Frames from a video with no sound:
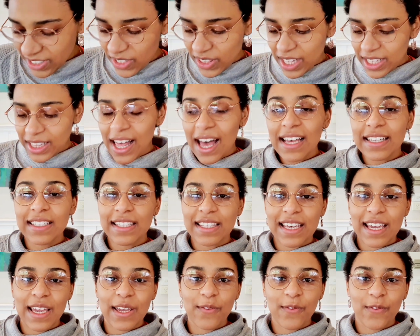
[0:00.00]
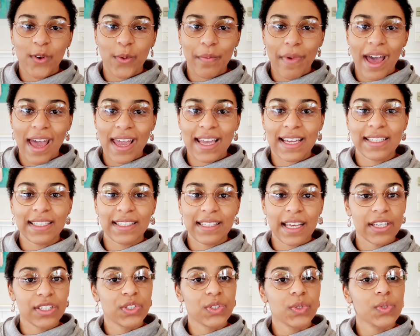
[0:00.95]
the last thing for my
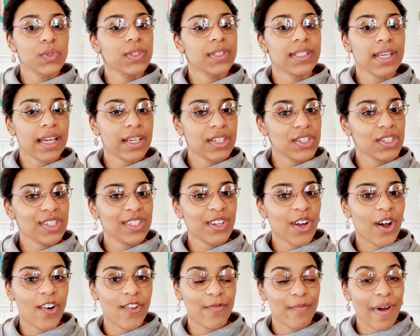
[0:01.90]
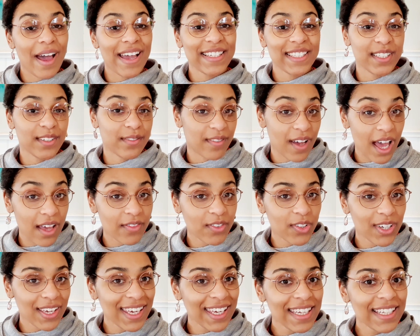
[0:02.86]
essentials section of my survival
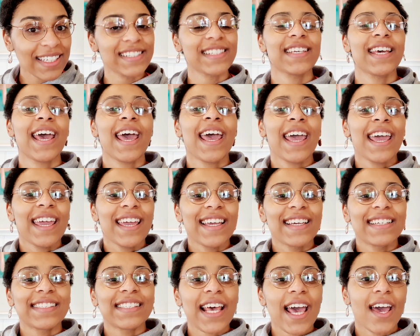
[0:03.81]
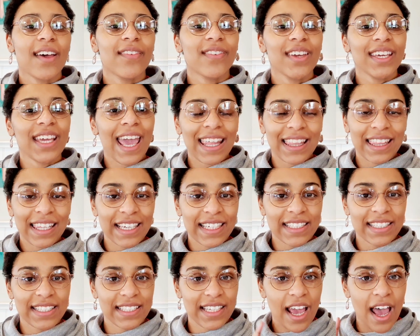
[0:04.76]
kit is having at
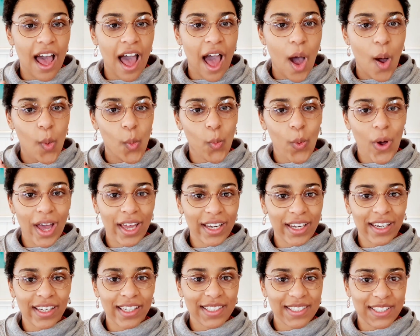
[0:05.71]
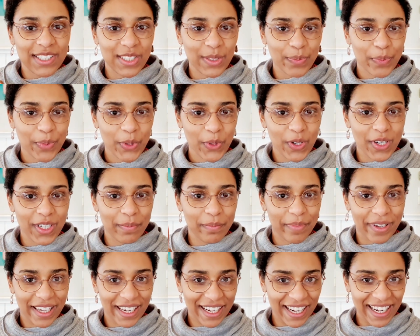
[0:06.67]
least one support
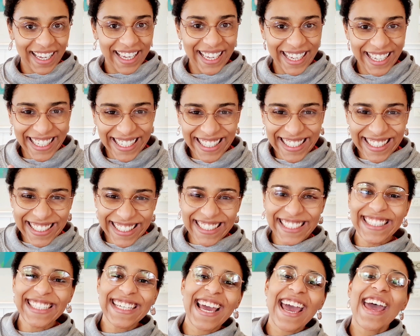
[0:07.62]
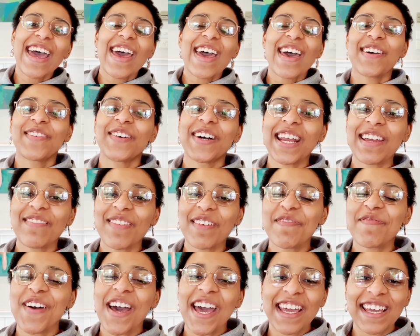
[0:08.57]
buddy. And what I
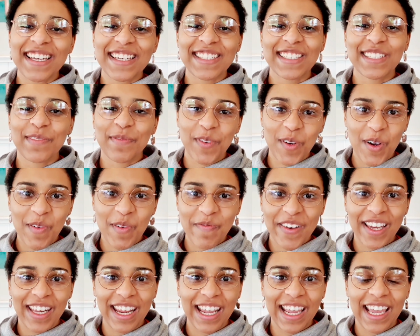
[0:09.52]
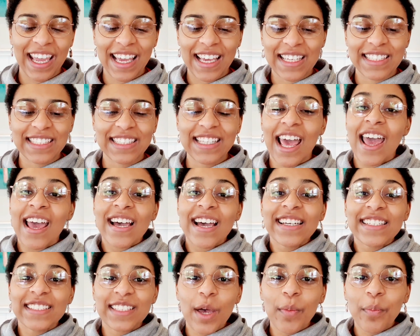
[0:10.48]
mean by a support buddy is
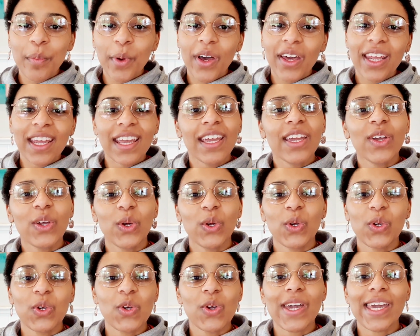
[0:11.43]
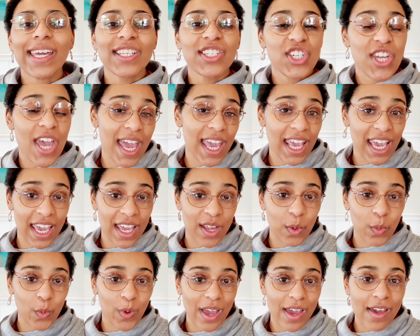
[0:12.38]
somebody who you can check
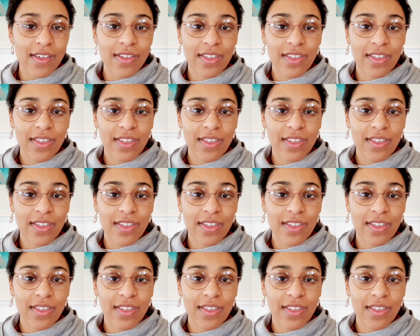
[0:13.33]
in with